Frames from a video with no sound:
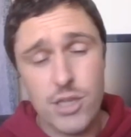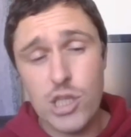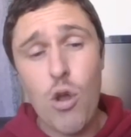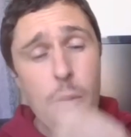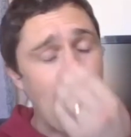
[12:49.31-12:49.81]

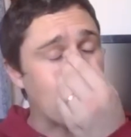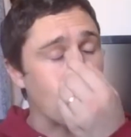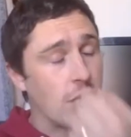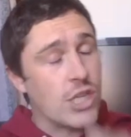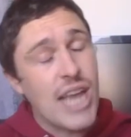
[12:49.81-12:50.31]
Just going back
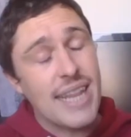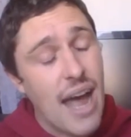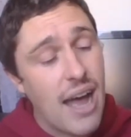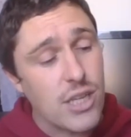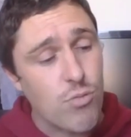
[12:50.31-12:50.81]
to what you said
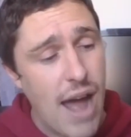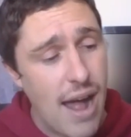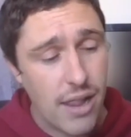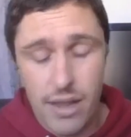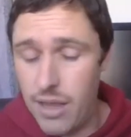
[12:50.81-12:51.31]
that as
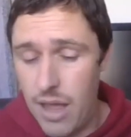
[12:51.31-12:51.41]
well,